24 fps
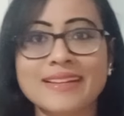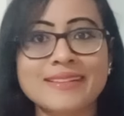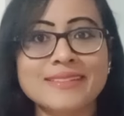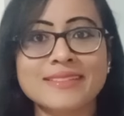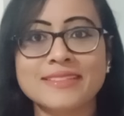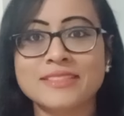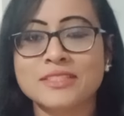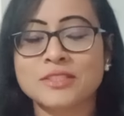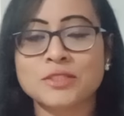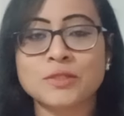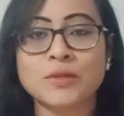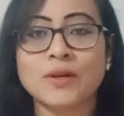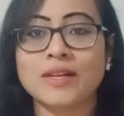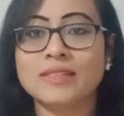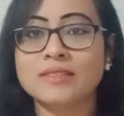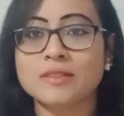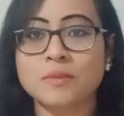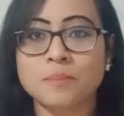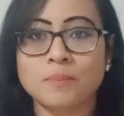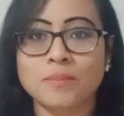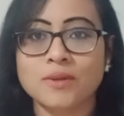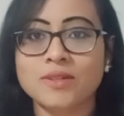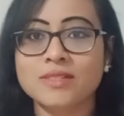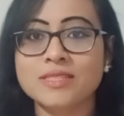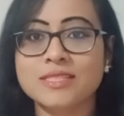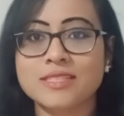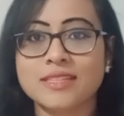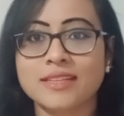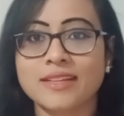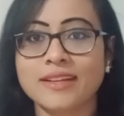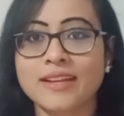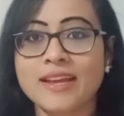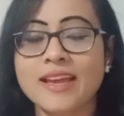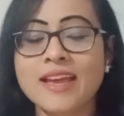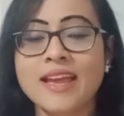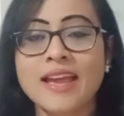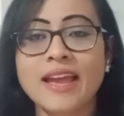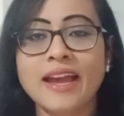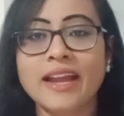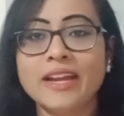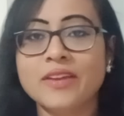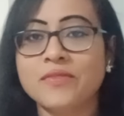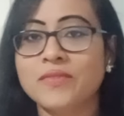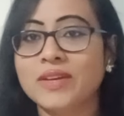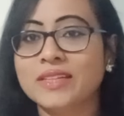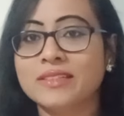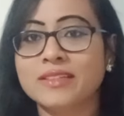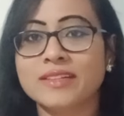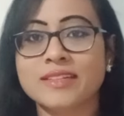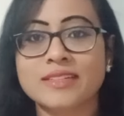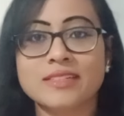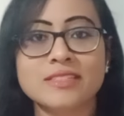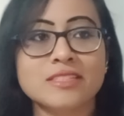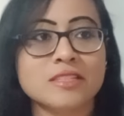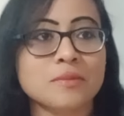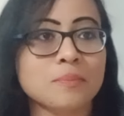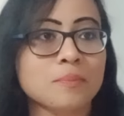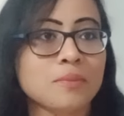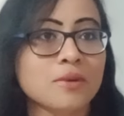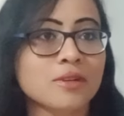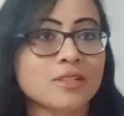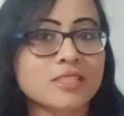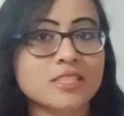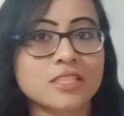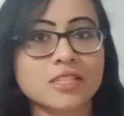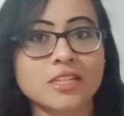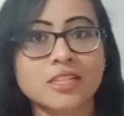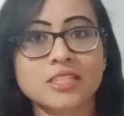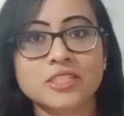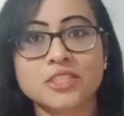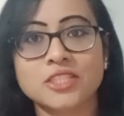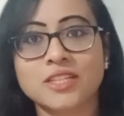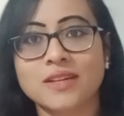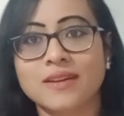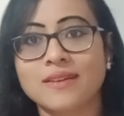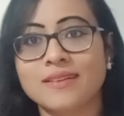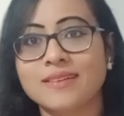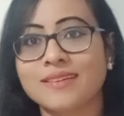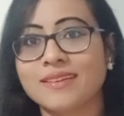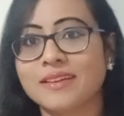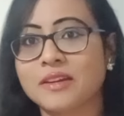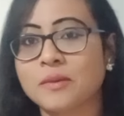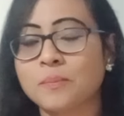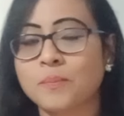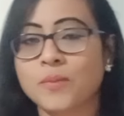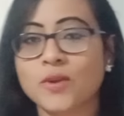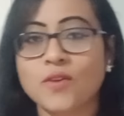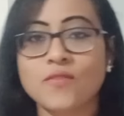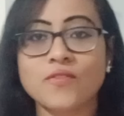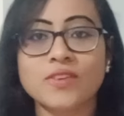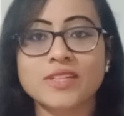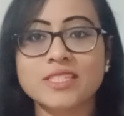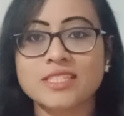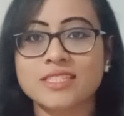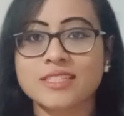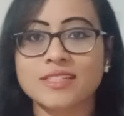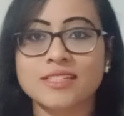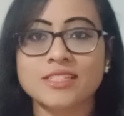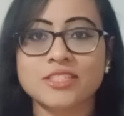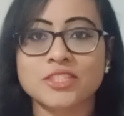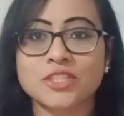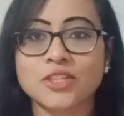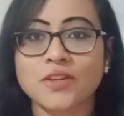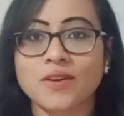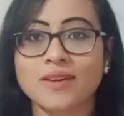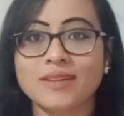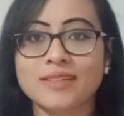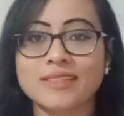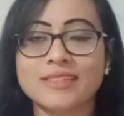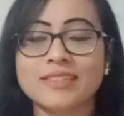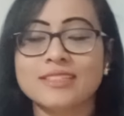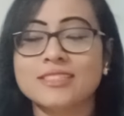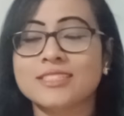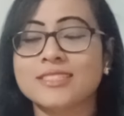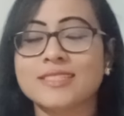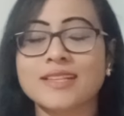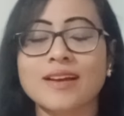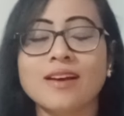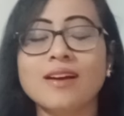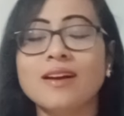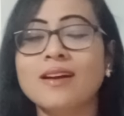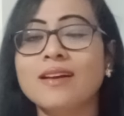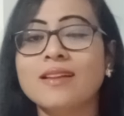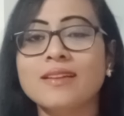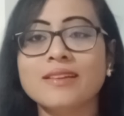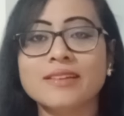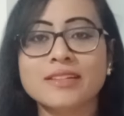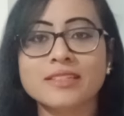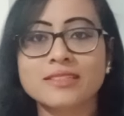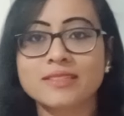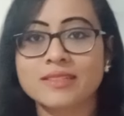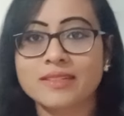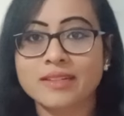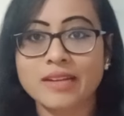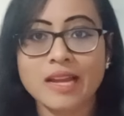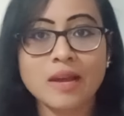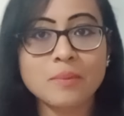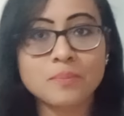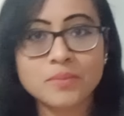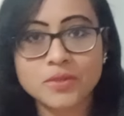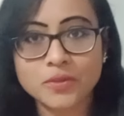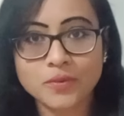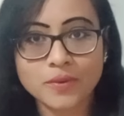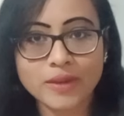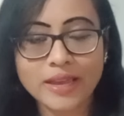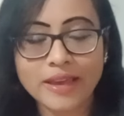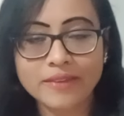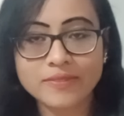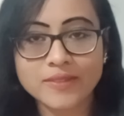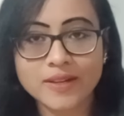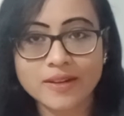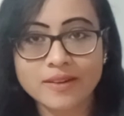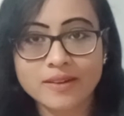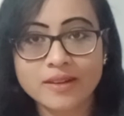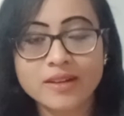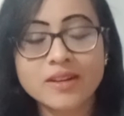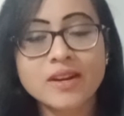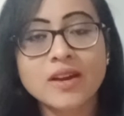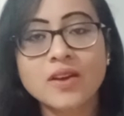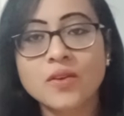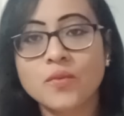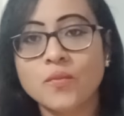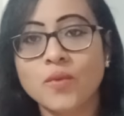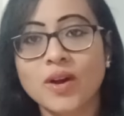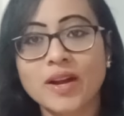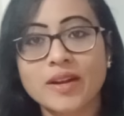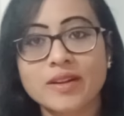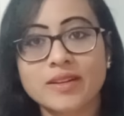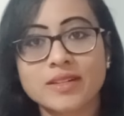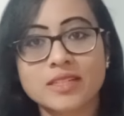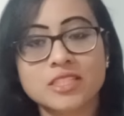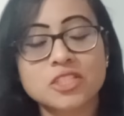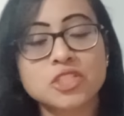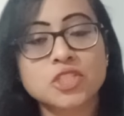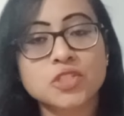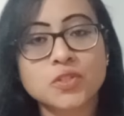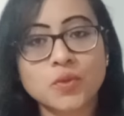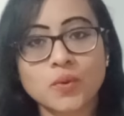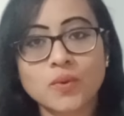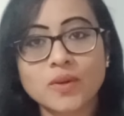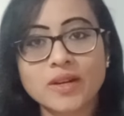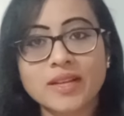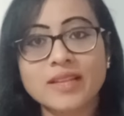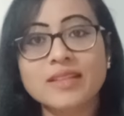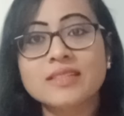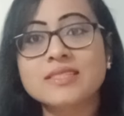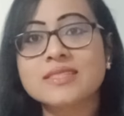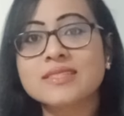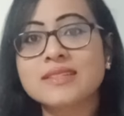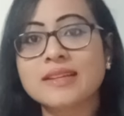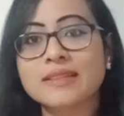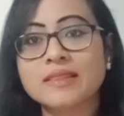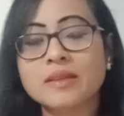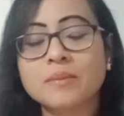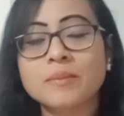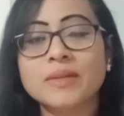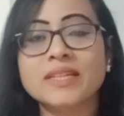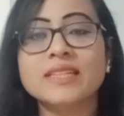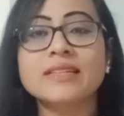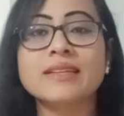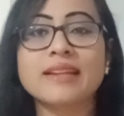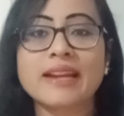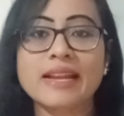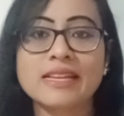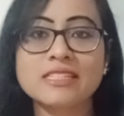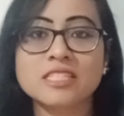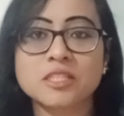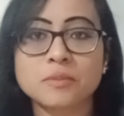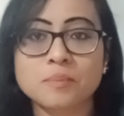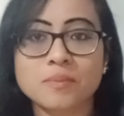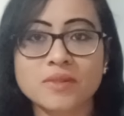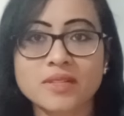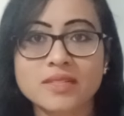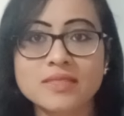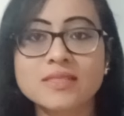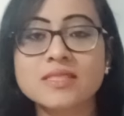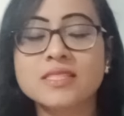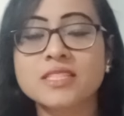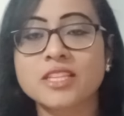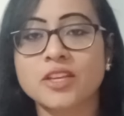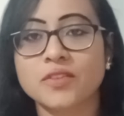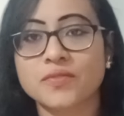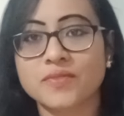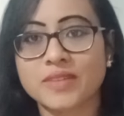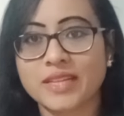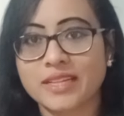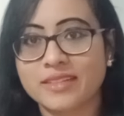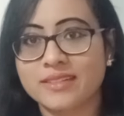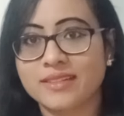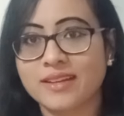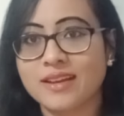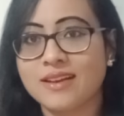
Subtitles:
it to other person, and whether it is a personal chart or a professional chart, it's all clubbed together. Where it is storing is nothing but a transparency of data.